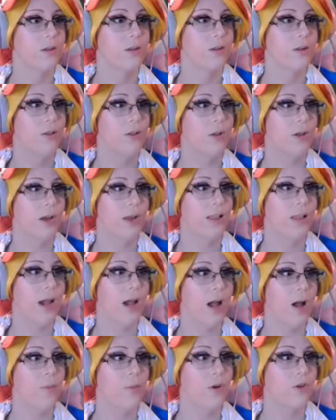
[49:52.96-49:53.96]
Look at
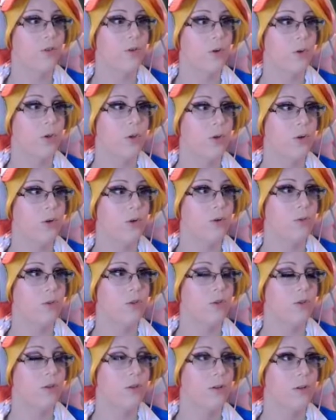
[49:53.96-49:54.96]
them, they're so
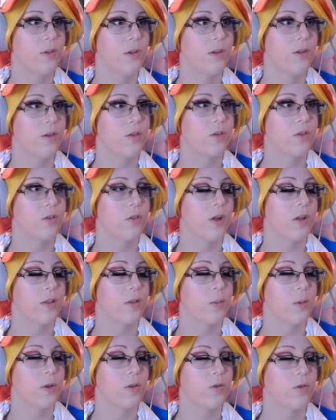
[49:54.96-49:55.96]
cute! This is not
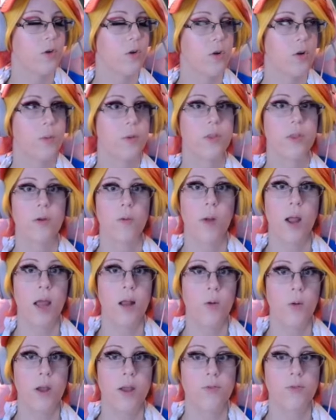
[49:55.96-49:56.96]
the best photo, but they ran
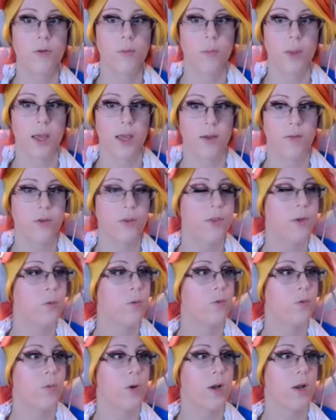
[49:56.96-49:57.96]
away from me. Everything
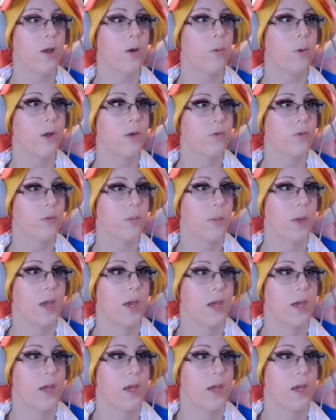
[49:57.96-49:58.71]
was running away from me.